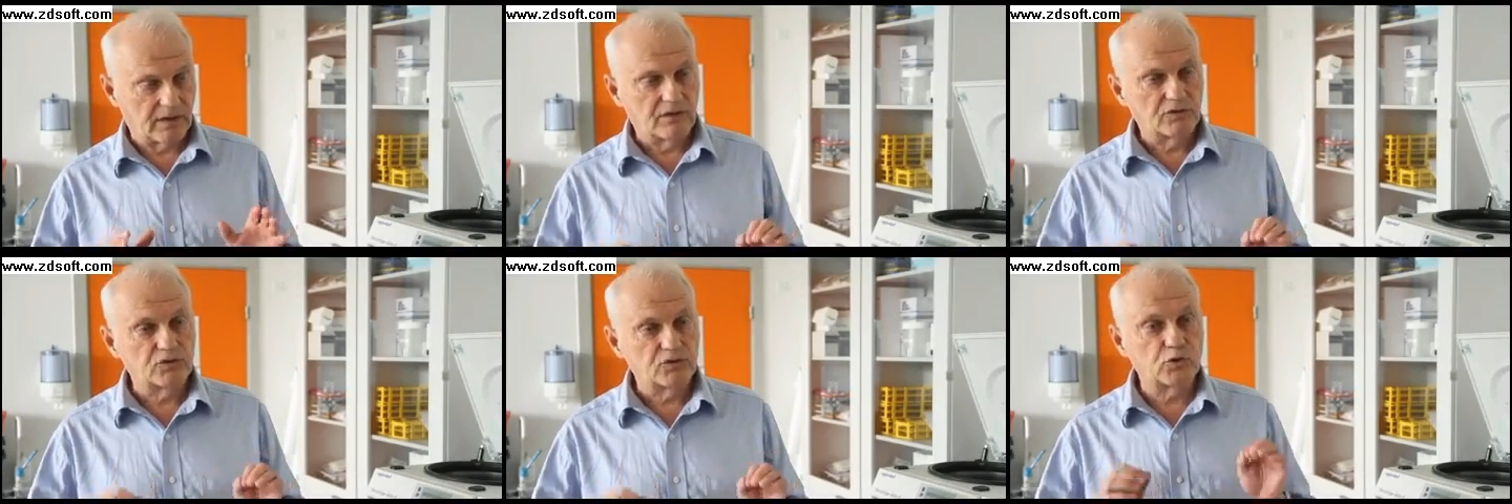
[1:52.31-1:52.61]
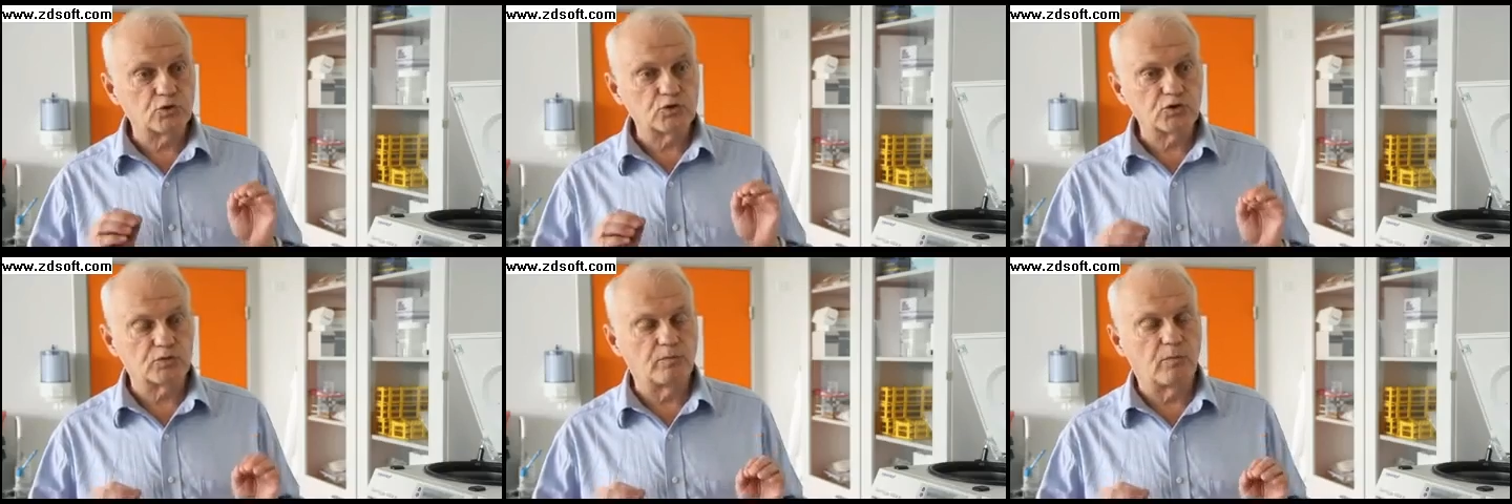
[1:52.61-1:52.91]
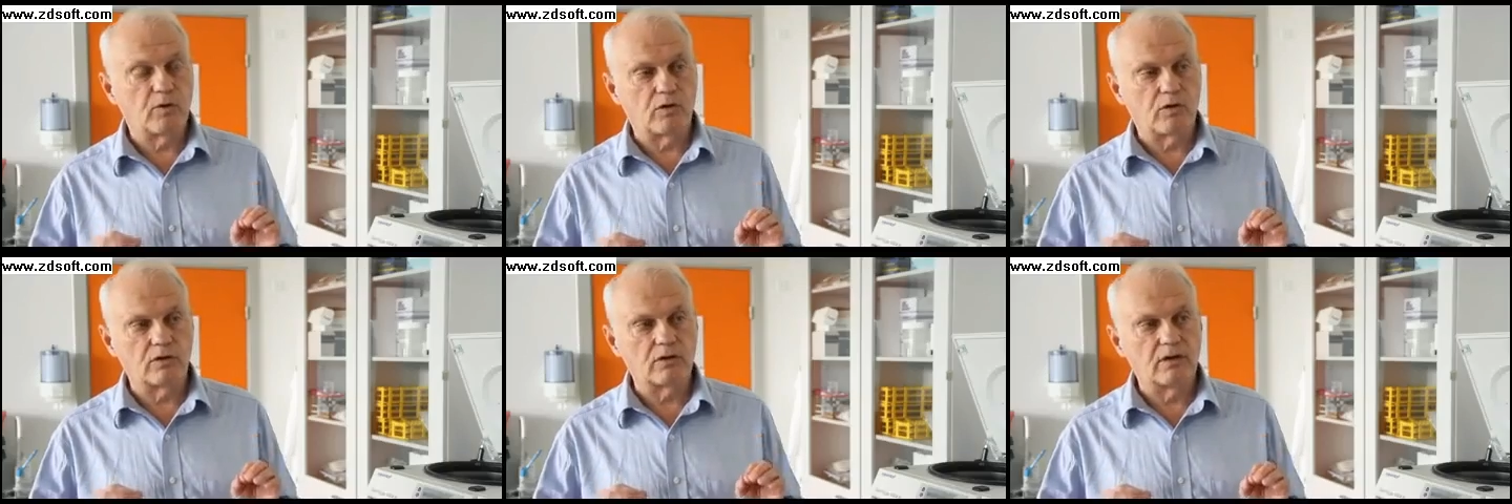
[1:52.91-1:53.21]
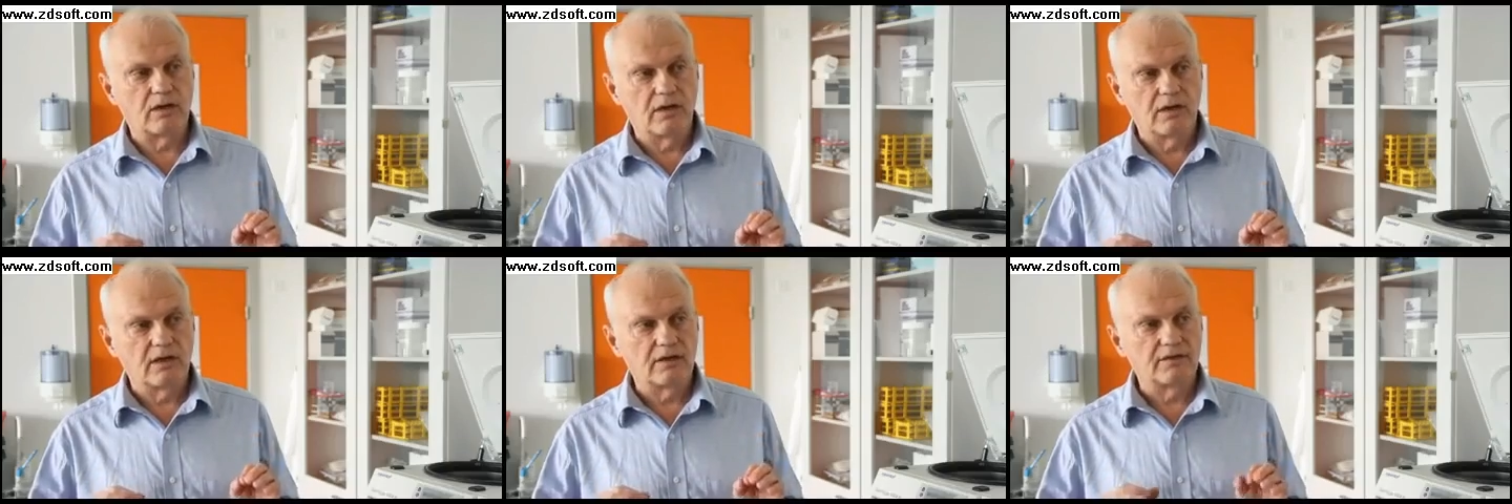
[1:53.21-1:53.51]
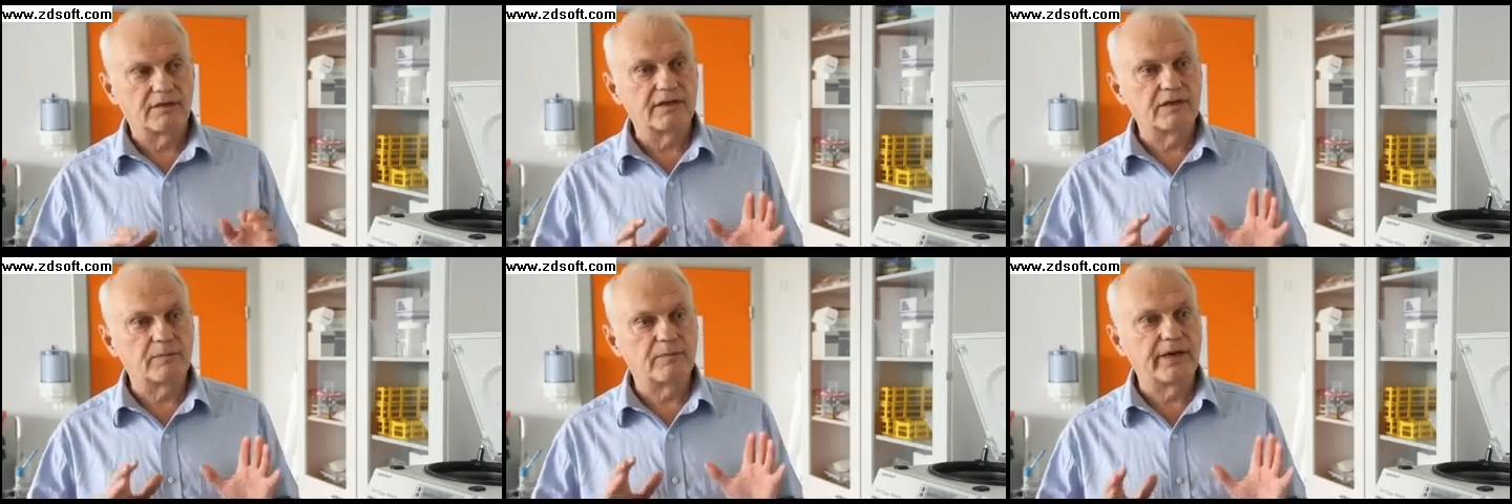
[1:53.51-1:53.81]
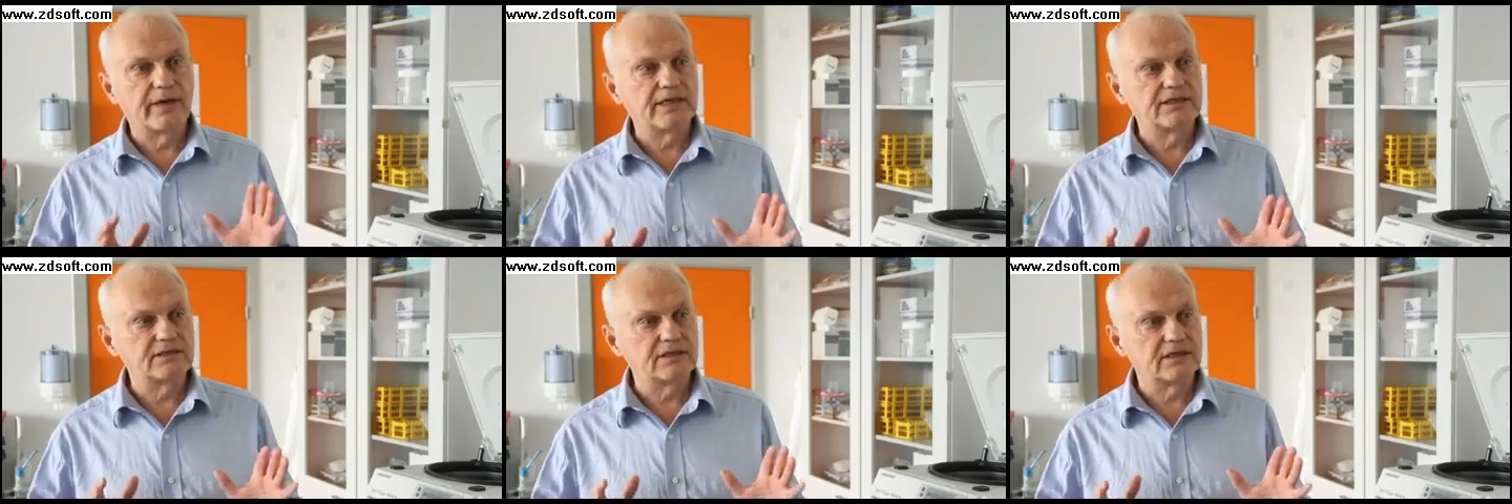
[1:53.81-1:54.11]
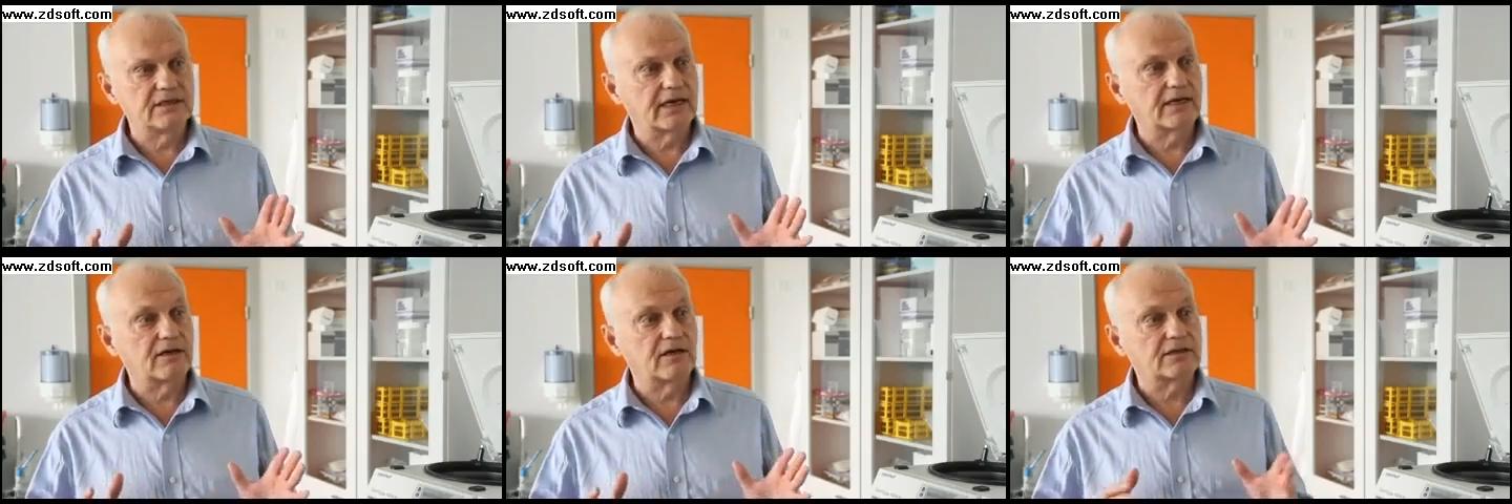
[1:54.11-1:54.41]
so small that the
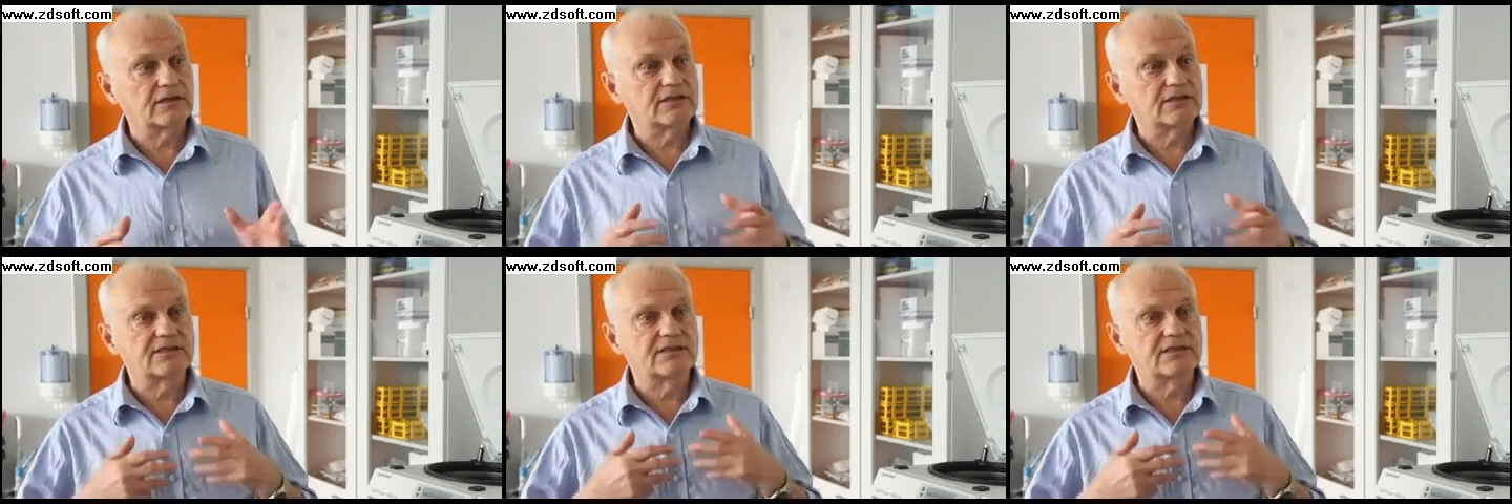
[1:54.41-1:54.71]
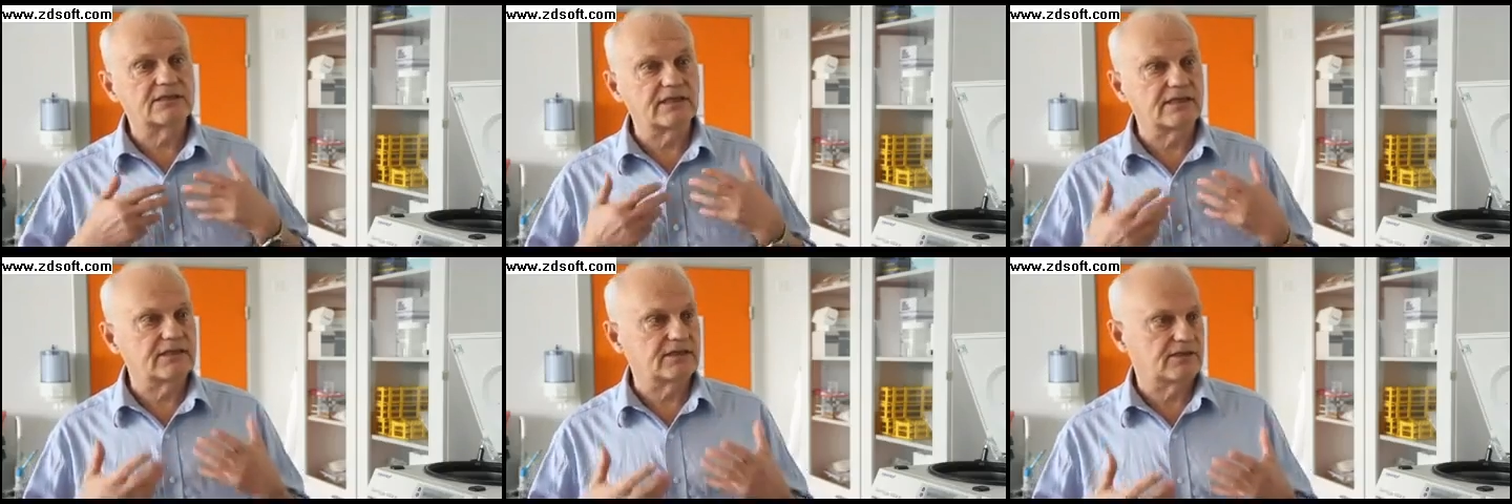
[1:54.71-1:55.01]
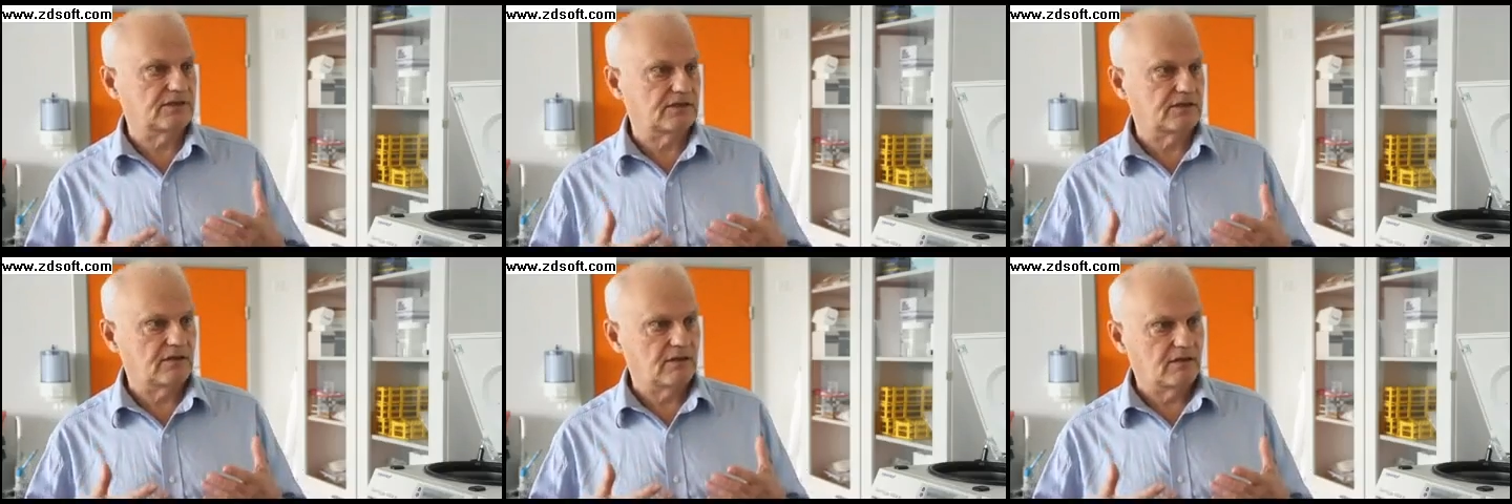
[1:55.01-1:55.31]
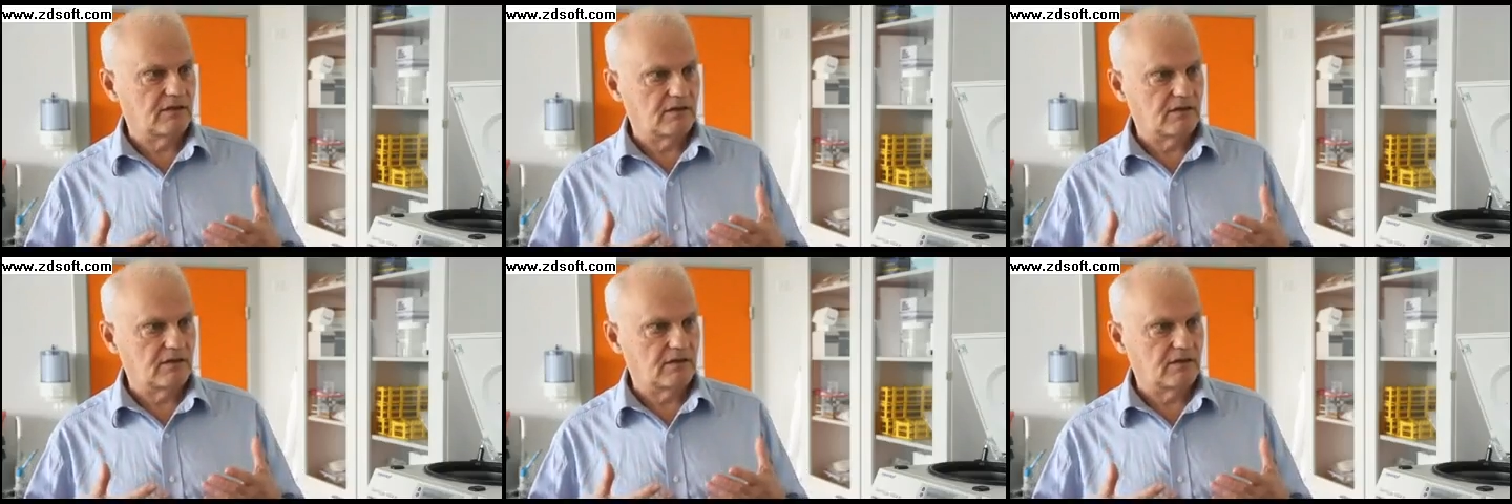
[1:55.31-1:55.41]
patient cannot sense